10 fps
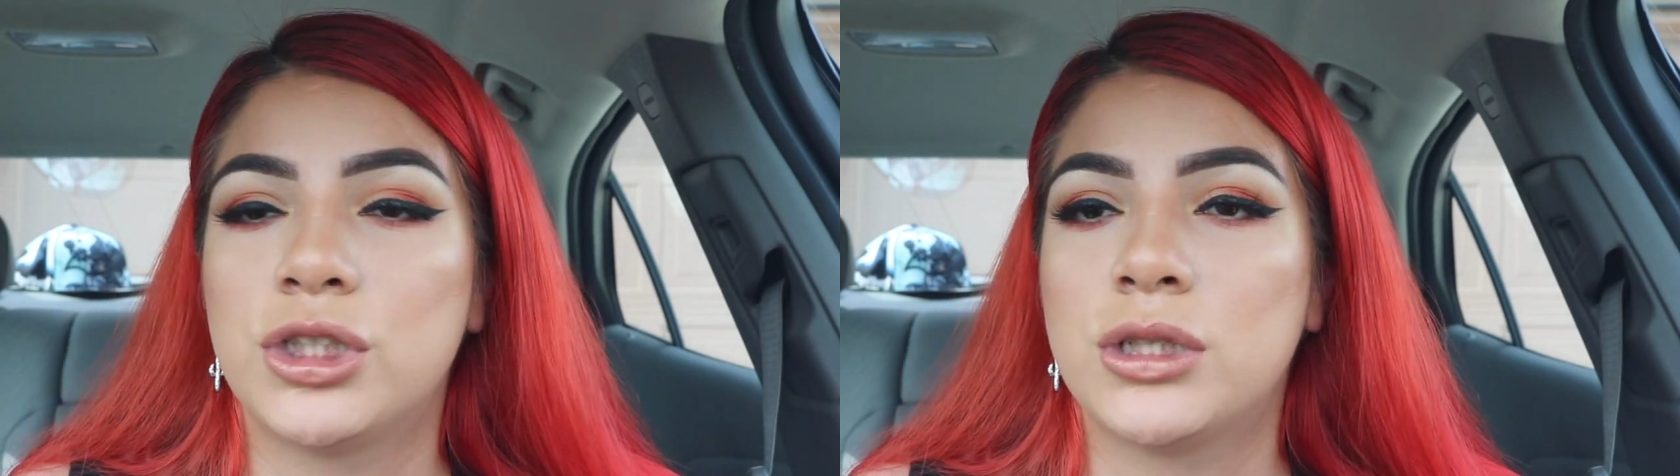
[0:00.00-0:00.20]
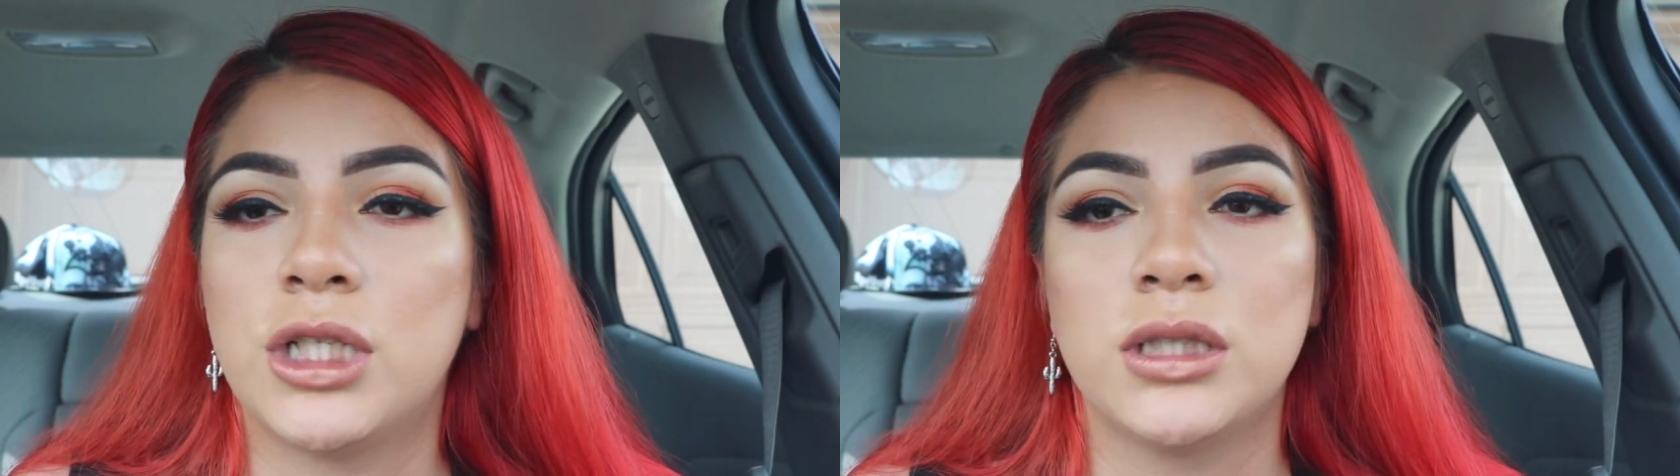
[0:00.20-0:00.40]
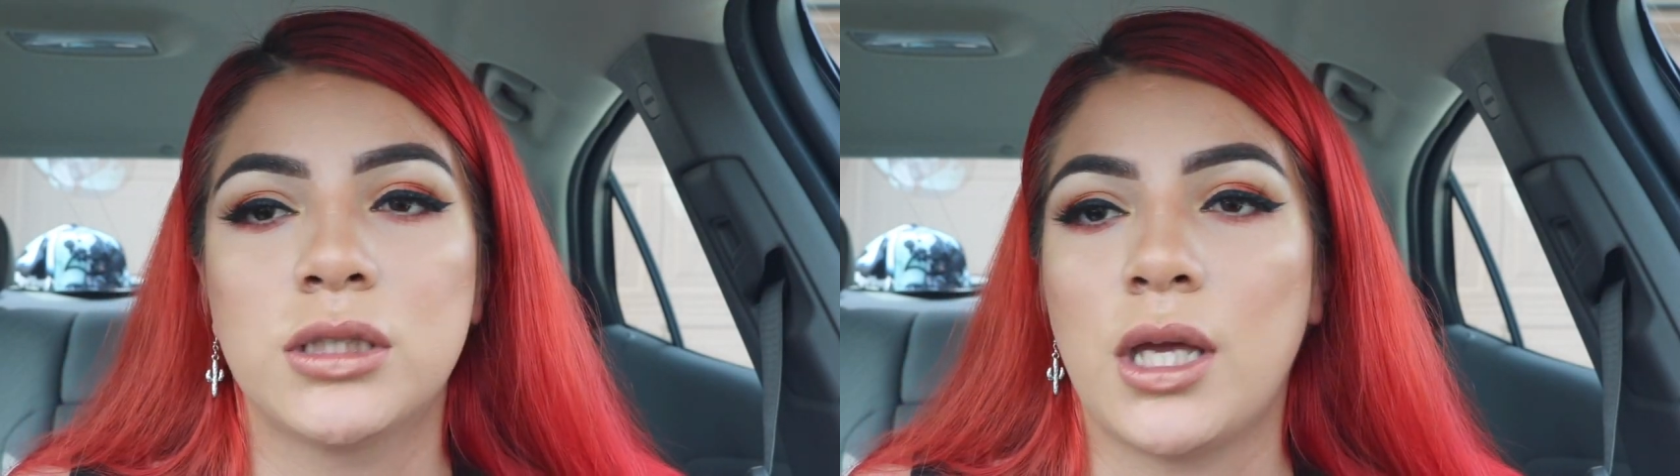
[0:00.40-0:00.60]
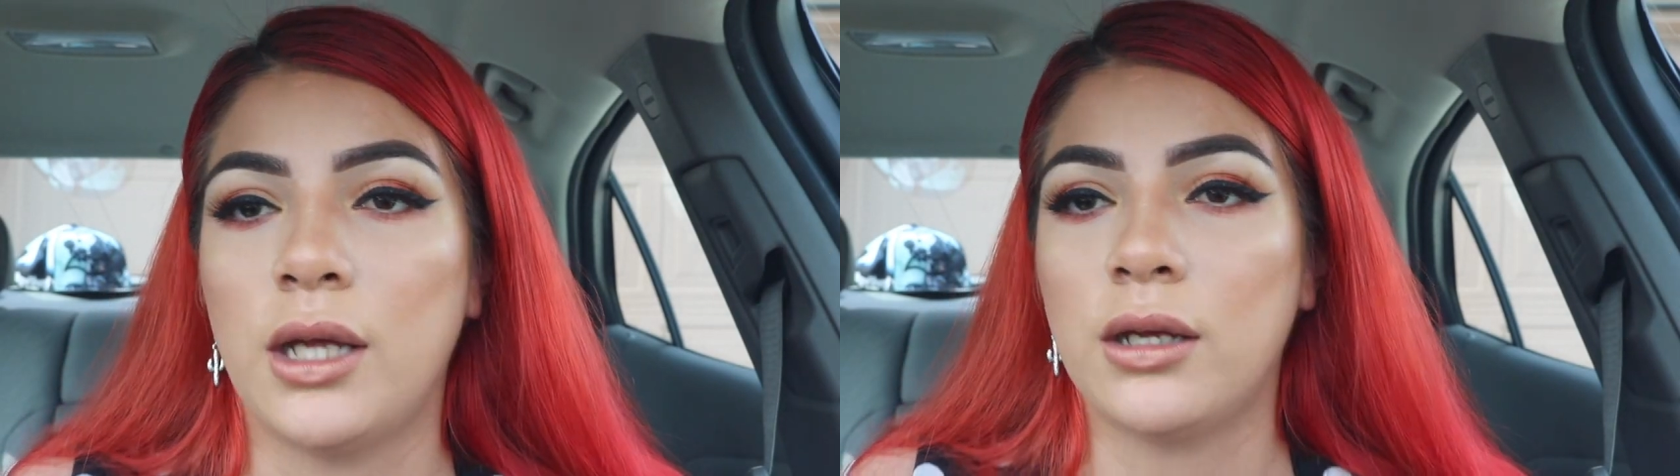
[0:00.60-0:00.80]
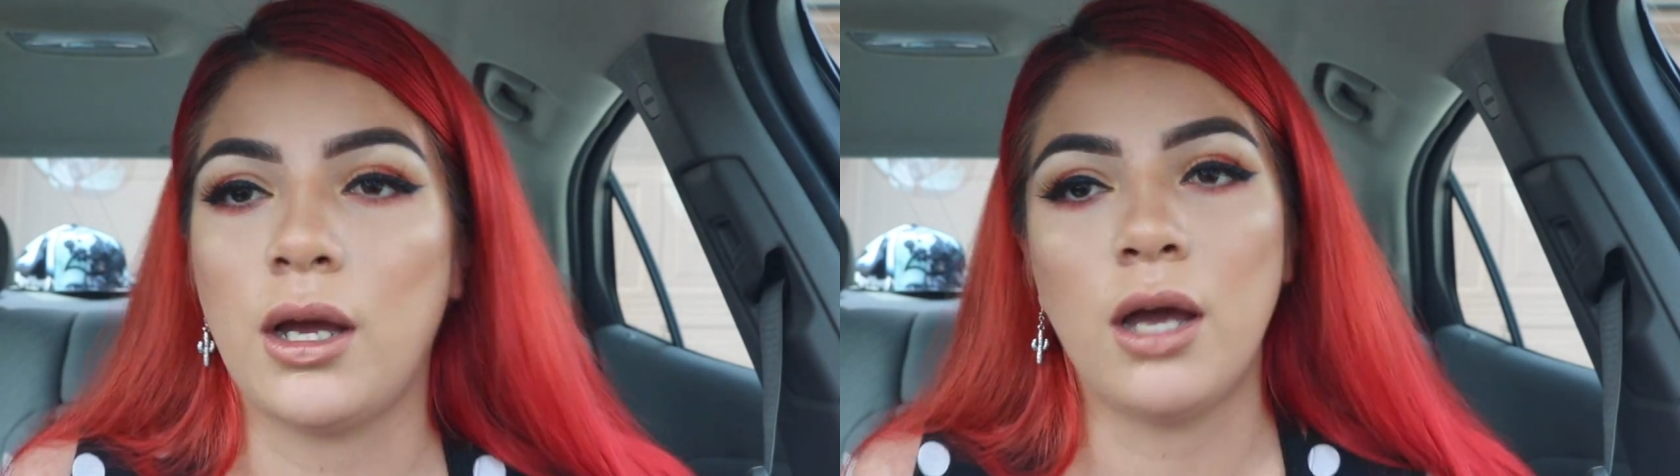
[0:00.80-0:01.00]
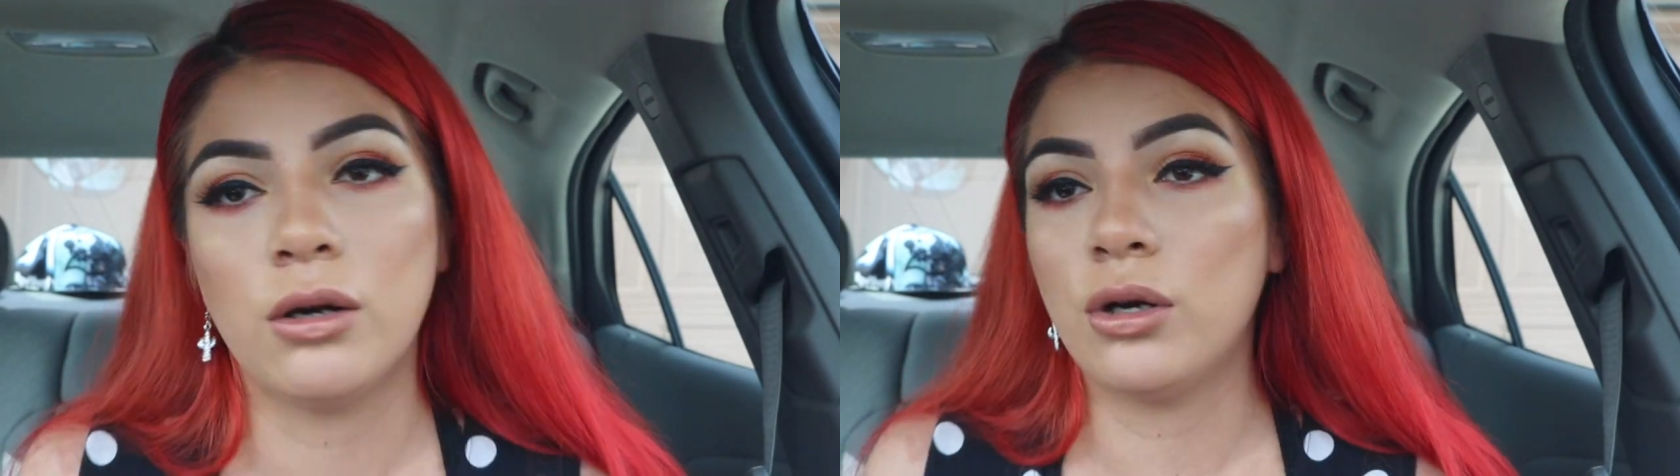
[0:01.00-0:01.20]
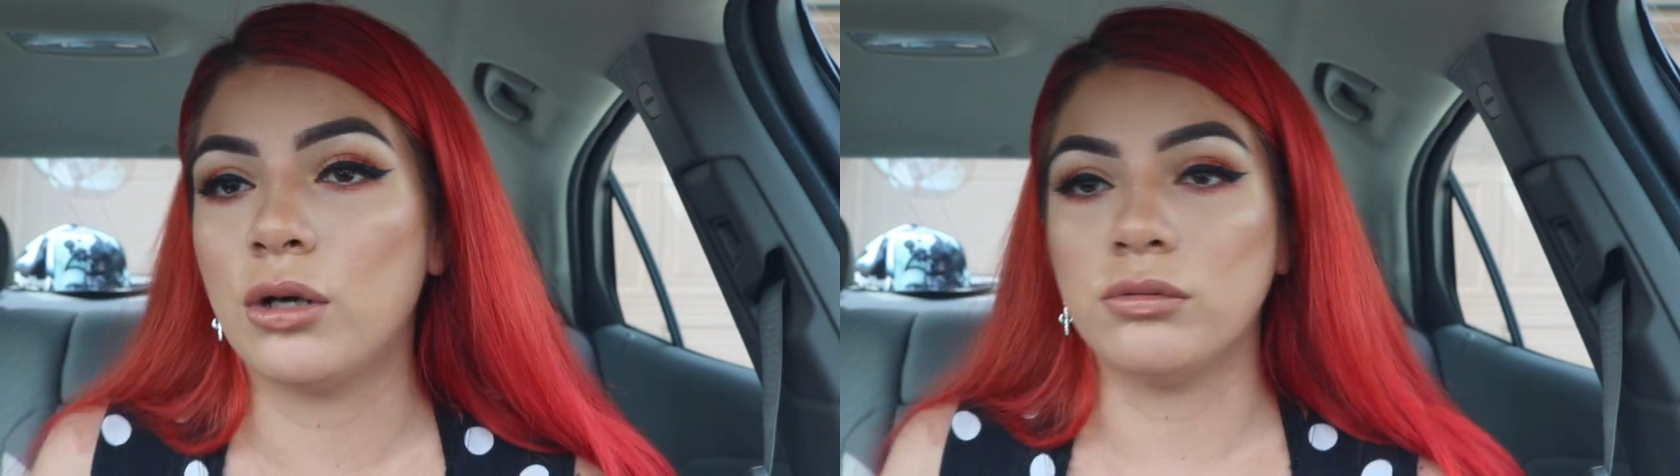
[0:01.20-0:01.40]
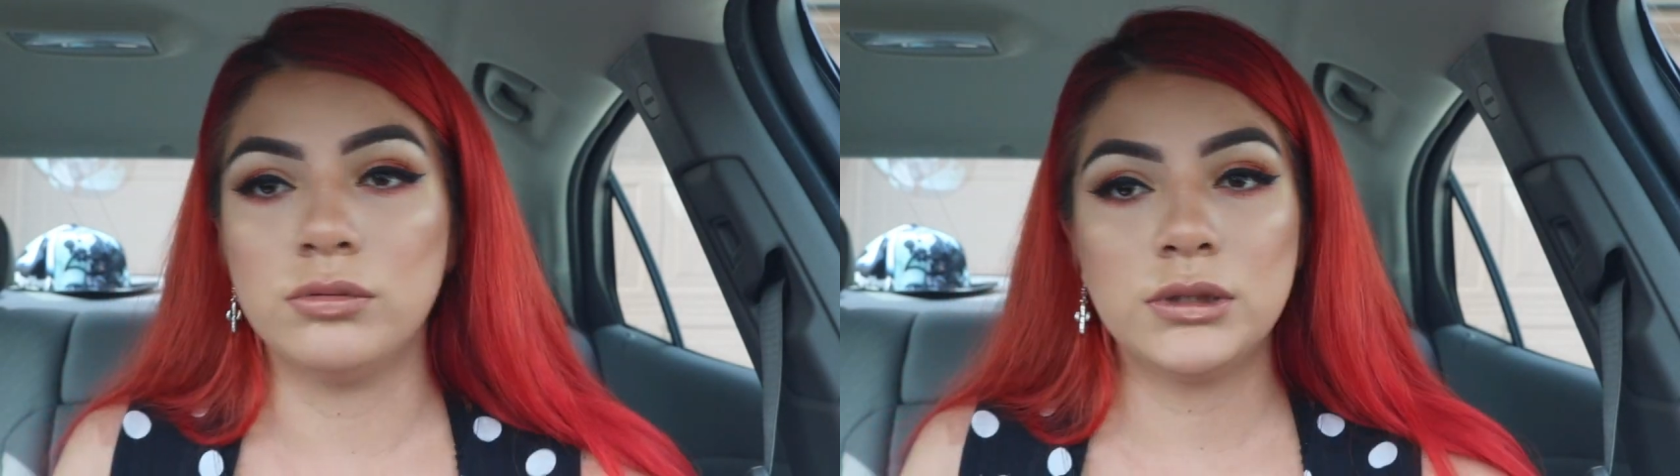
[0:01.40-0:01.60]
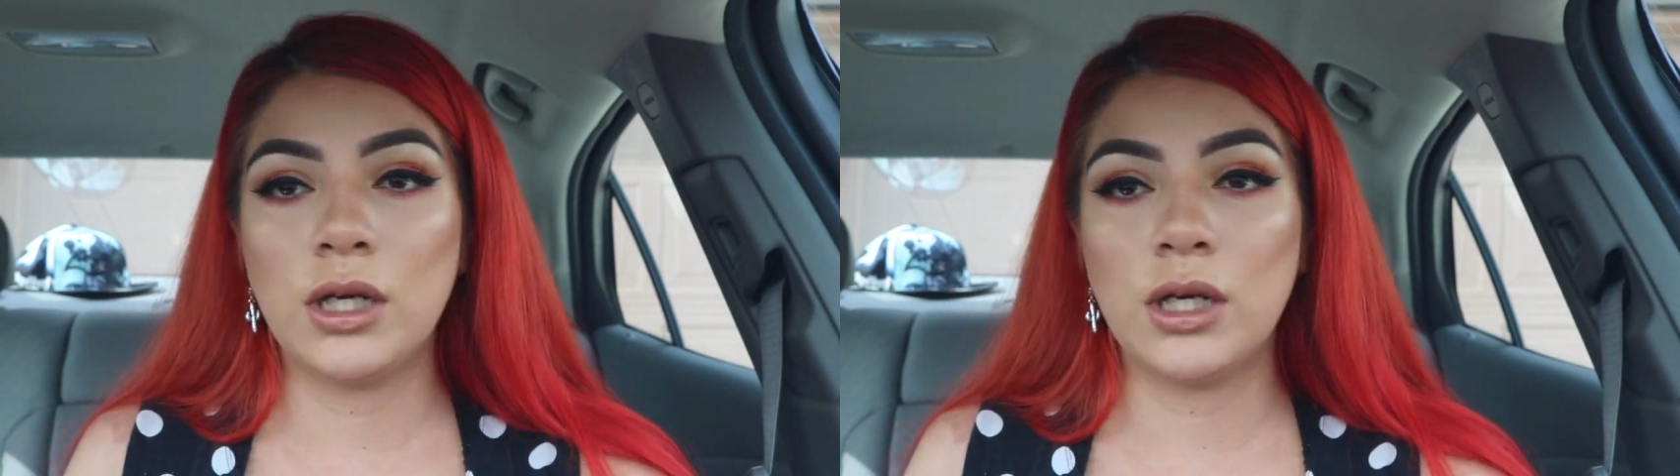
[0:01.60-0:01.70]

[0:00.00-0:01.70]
cheesecake. I don't know.